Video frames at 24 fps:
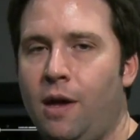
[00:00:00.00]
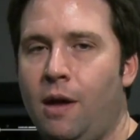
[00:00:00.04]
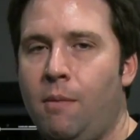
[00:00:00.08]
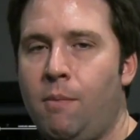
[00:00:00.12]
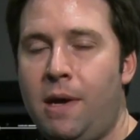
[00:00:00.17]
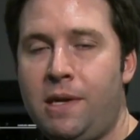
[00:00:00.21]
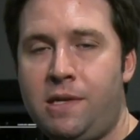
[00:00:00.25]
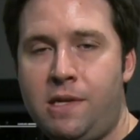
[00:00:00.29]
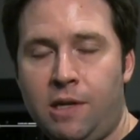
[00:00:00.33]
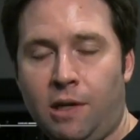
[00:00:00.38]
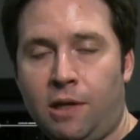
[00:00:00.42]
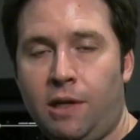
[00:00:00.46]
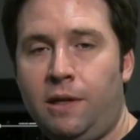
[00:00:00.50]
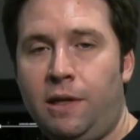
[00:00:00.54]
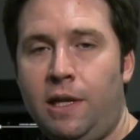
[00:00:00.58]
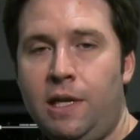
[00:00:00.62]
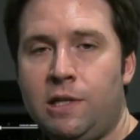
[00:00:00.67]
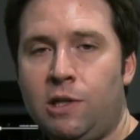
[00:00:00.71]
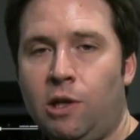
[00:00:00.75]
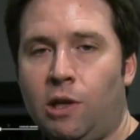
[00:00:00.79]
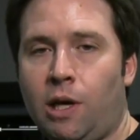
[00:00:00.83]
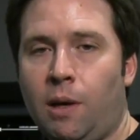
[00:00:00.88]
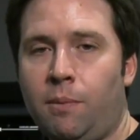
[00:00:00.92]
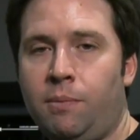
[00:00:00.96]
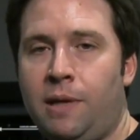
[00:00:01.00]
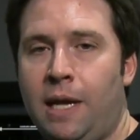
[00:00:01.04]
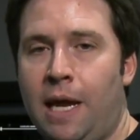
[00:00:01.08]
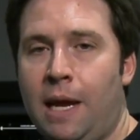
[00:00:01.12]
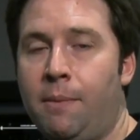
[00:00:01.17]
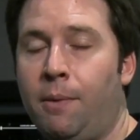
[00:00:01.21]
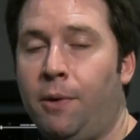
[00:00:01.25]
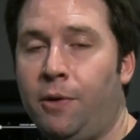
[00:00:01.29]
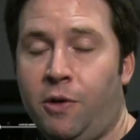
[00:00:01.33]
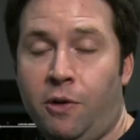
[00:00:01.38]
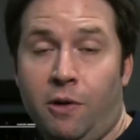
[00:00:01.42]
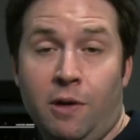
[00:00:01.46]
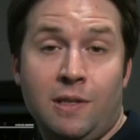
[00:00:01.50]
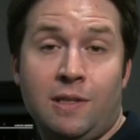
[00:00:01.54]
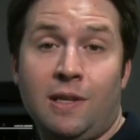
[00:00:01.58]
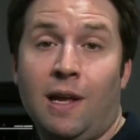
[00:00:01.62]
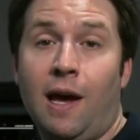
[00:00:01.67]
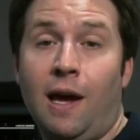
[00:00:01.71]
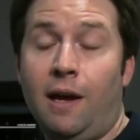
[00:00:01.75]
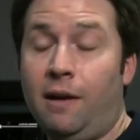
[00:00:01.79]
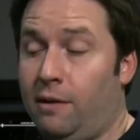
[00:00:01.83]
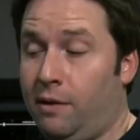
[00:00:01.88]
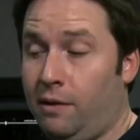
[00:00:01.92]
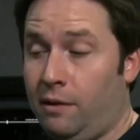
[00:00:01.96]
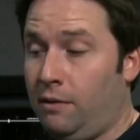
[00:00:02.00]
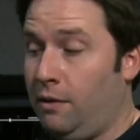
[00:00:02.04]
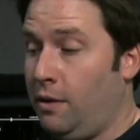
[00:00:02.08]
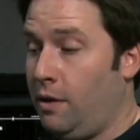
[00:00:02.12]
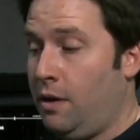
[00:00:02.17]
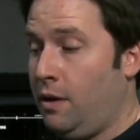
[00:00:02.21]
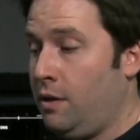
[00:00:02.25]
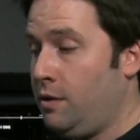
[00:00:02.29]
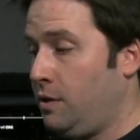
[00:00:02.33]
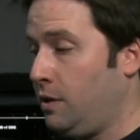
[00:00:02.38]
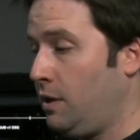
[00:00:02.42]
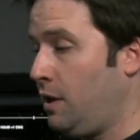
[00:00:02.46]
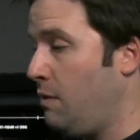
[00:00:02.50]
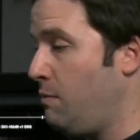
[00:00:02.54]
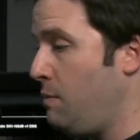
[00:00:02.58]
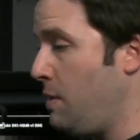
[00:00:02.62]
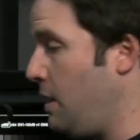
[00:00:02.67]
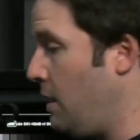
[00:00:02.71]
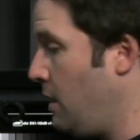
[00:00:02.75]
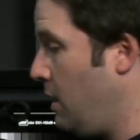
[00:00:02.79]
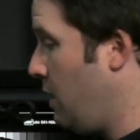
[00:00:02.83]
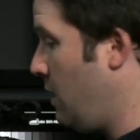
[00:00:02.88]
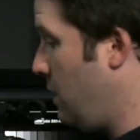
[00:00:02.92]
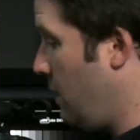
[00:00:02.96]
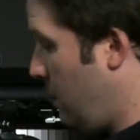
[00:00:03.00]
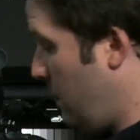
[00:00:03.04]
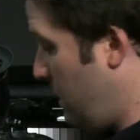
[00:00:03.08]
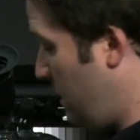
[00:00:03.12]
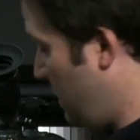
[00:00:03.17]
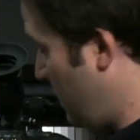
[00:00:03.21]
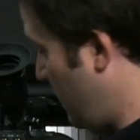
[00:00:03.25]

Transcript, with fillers: Basically, these lookup tables are designed to, to give me a